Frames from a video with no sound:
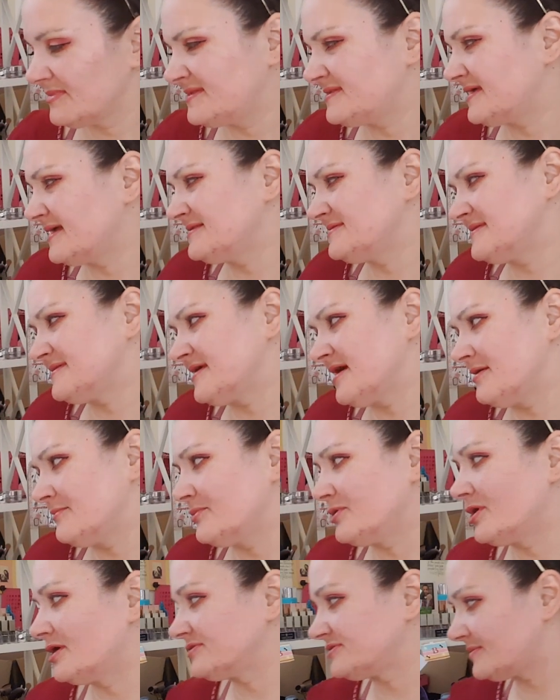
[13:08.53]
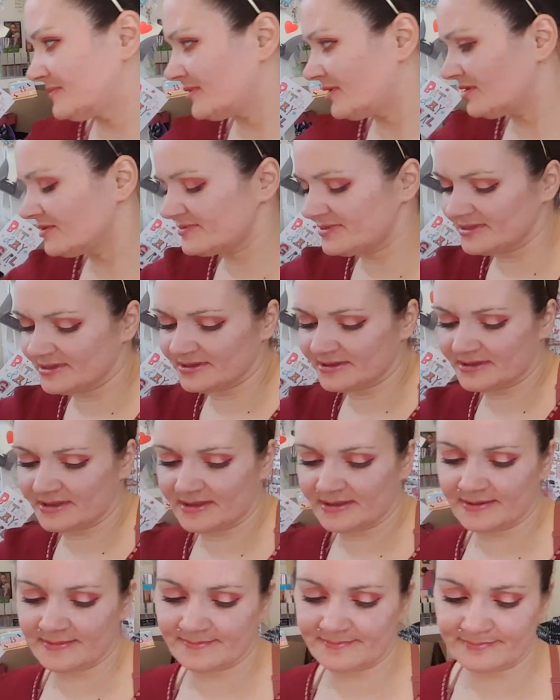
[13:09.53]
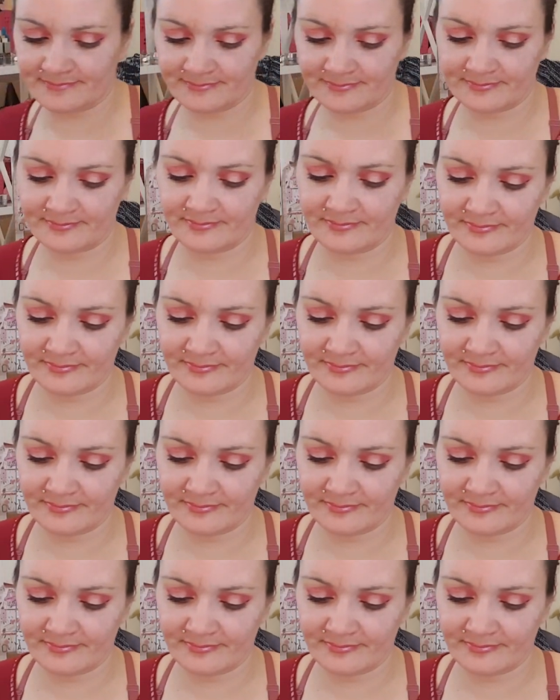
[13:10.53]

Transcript: Besides the time we got the